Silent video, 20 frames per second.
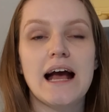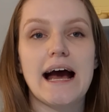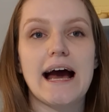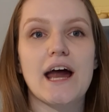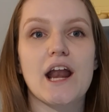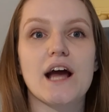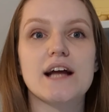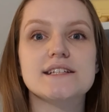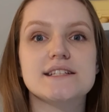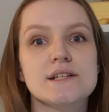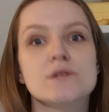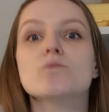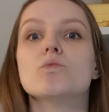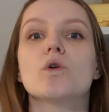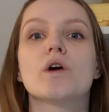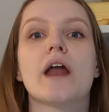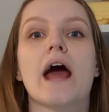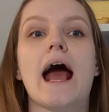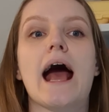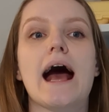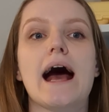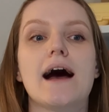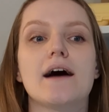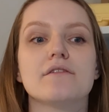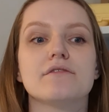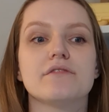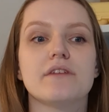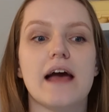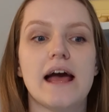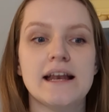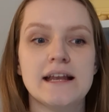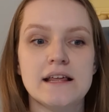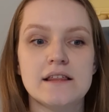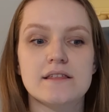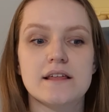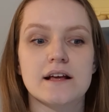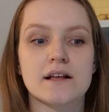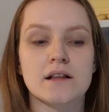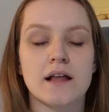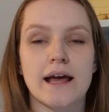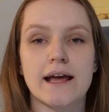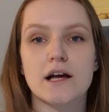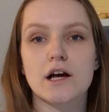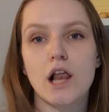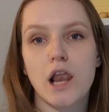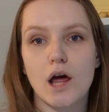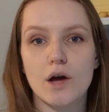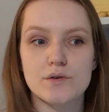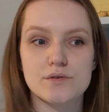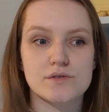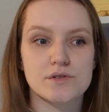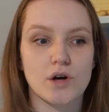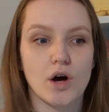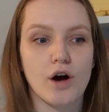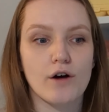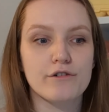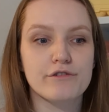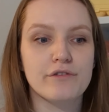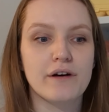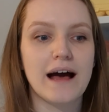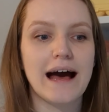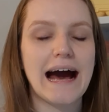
and I didn't want to have anything like closed off.